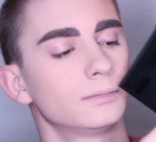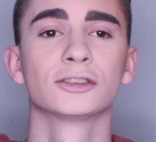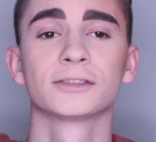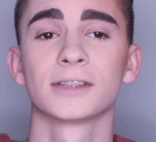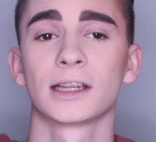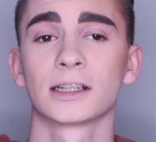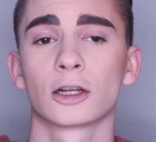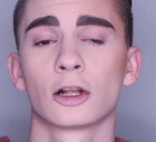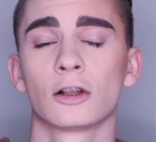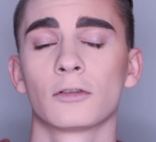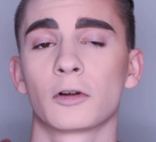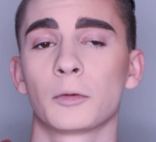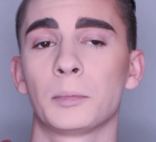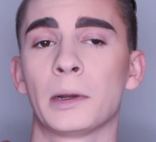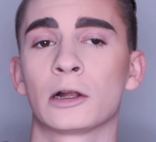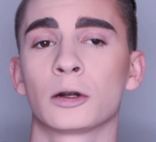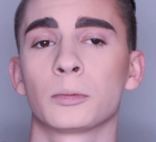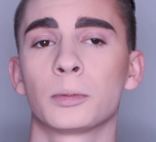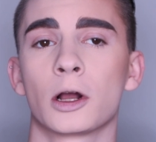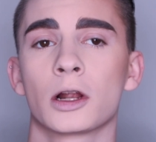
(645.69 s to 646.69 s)
Just like all of our
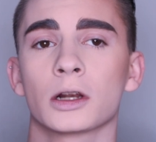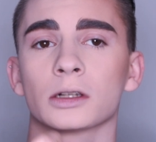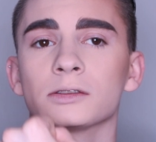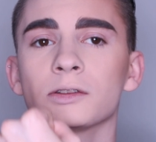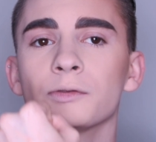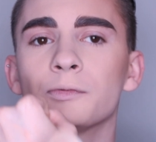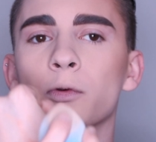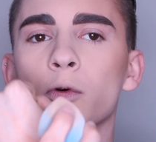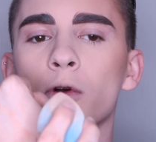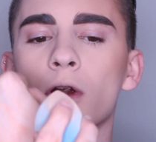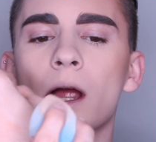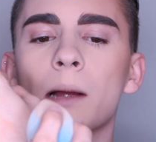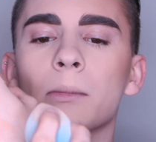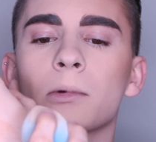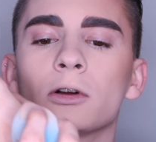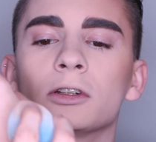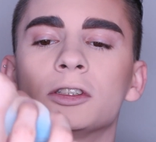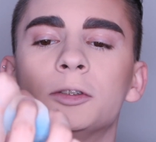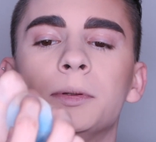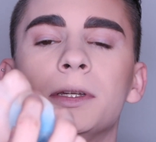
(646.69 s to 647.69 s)
powder products before,
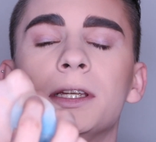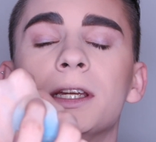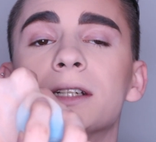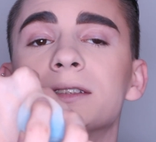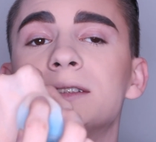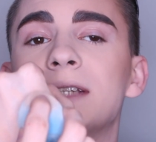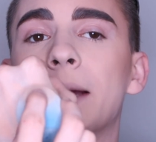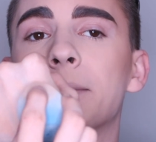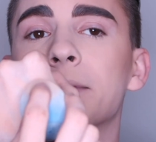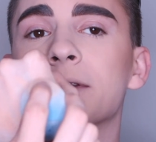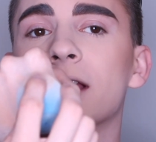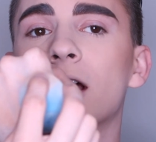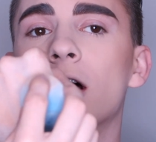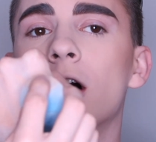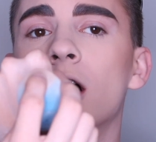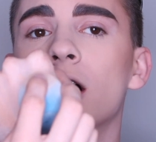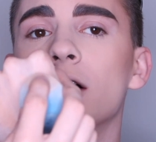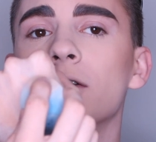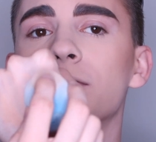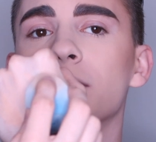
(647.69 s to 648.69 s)
I'm going to be tapping
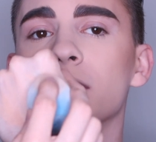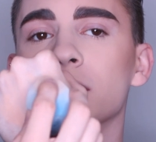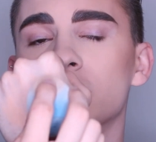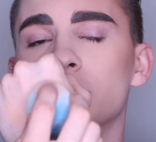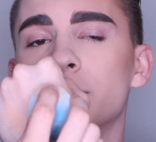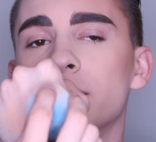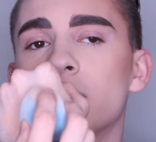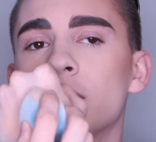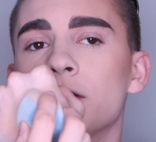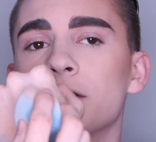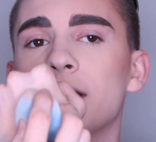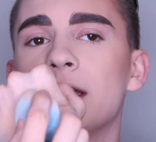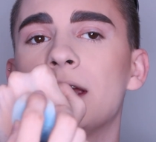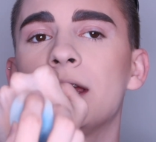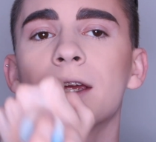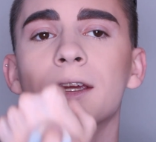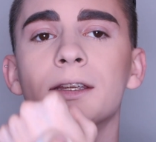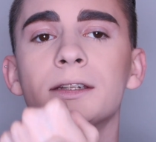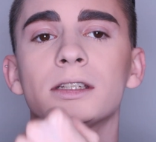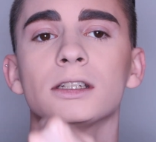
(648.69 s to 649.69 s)
that off a little bit on the
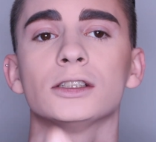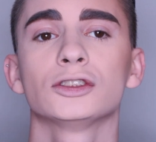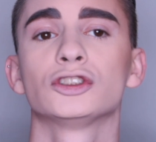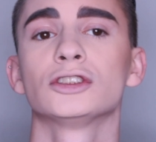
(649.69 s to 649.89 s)
hand,